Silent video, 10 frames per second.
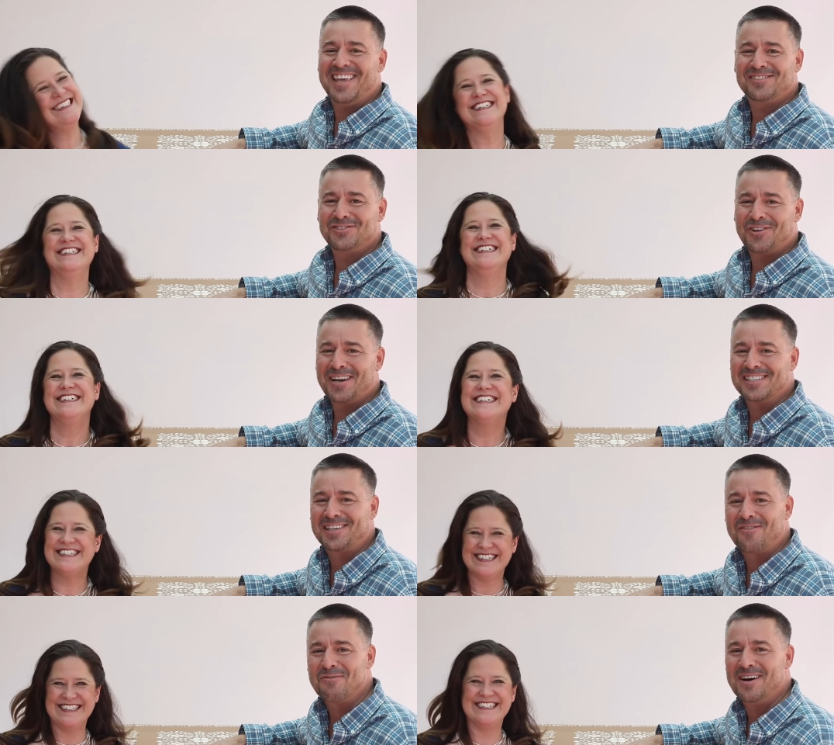Speaker 1: Thanks for joining us,
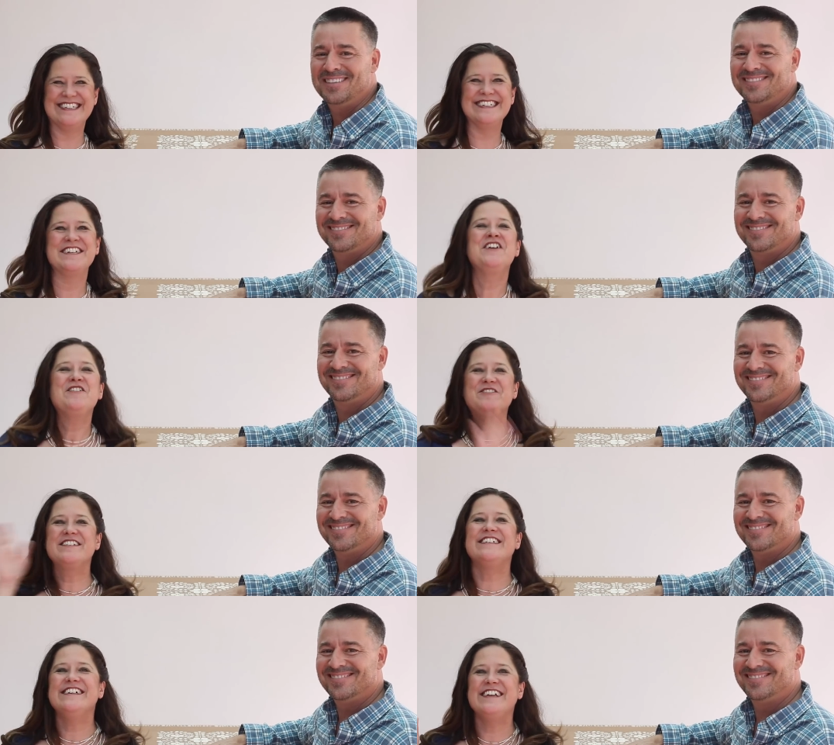everyone.
Speaker 2: We'll
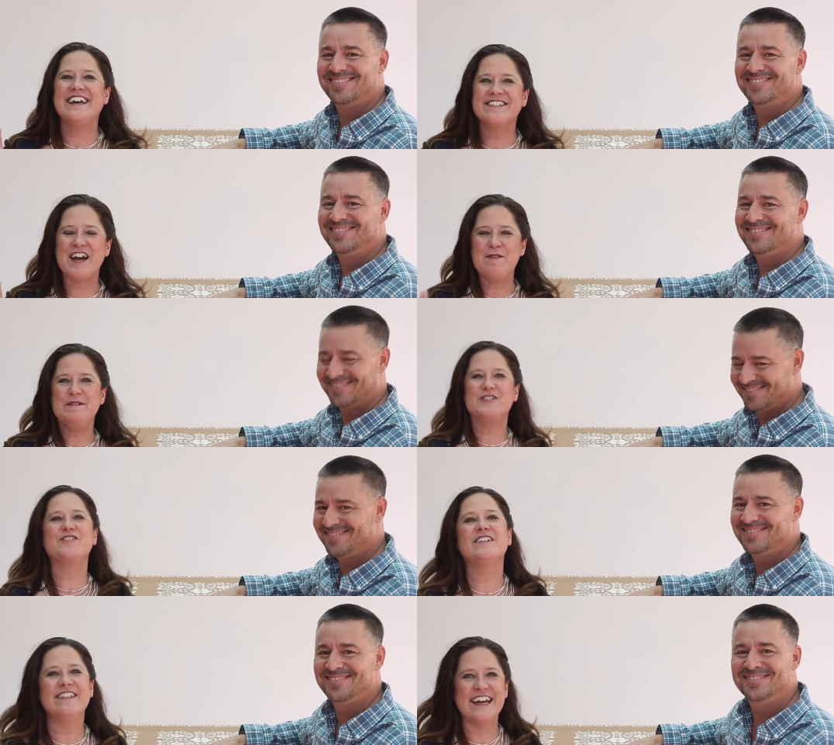see you next time. Be sure
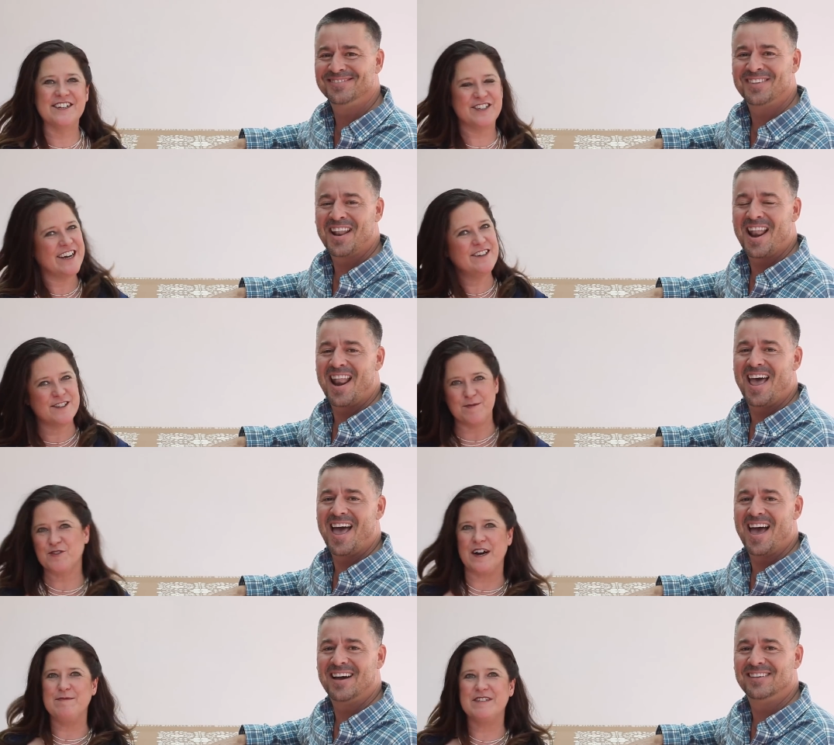to like, share, and
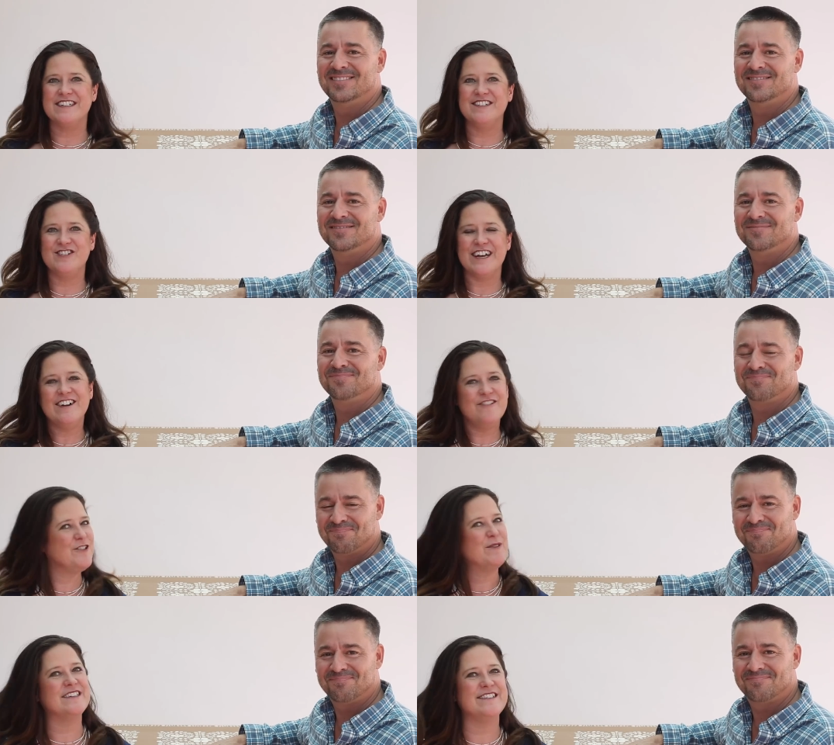subscribe to this channel if you
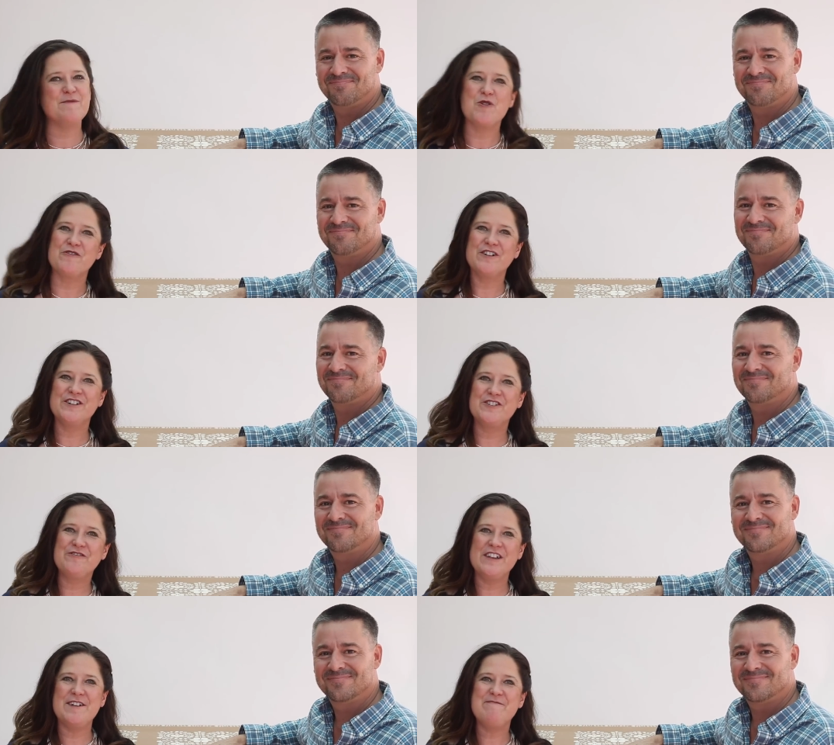want to see more Furniture
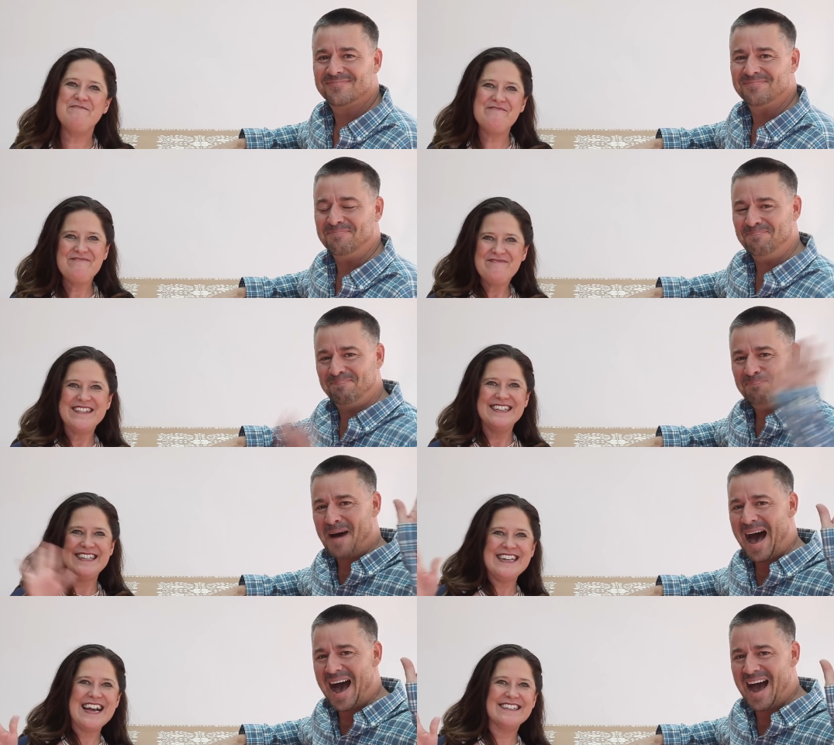Flip.
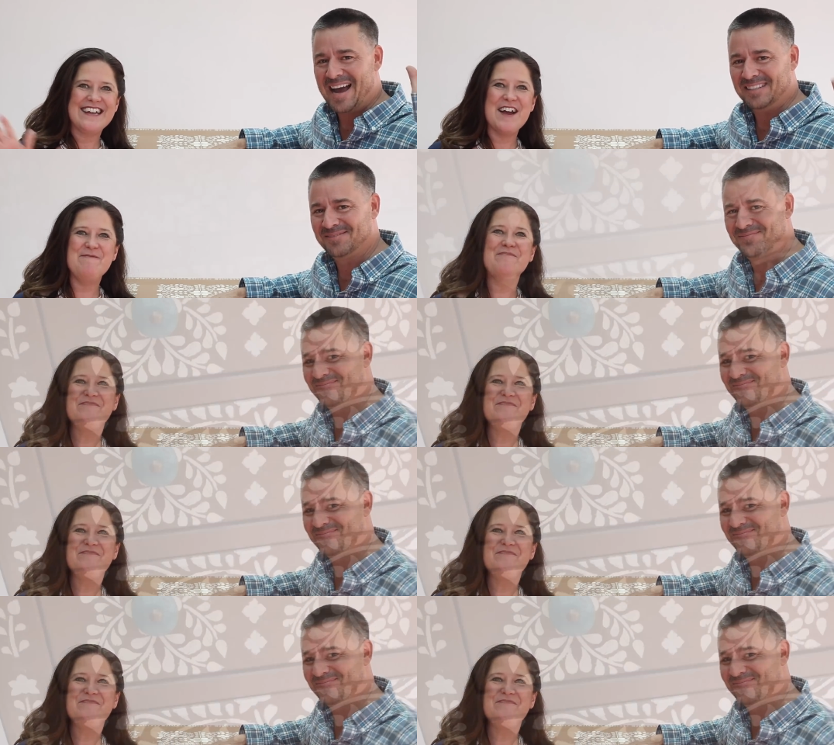
Speaker 1: Bye. See you next time.